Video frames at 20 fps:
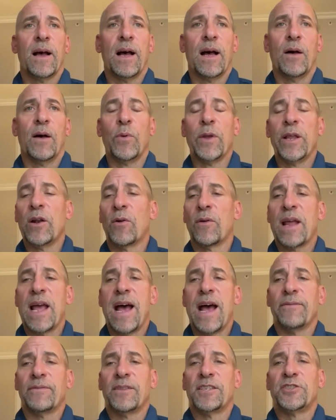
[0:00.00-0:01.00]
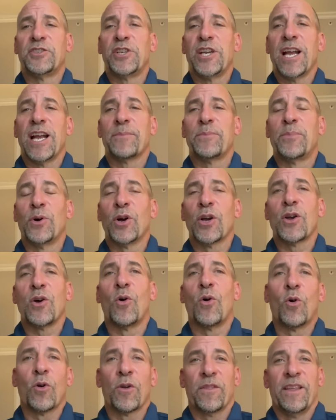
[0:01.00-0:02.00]
Uh, we don't have the
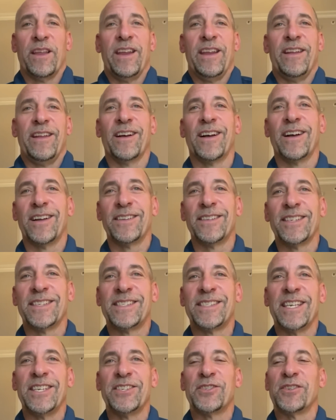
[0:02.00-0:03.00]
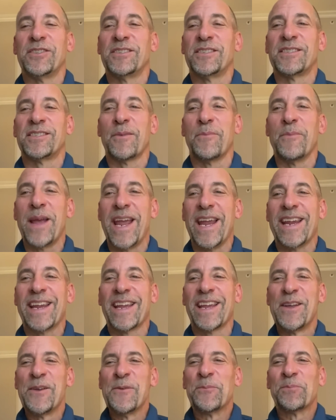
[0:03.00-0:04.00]
checkbook or the uh, decisions to
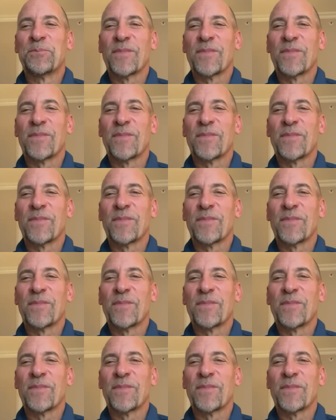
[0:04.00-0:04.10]
make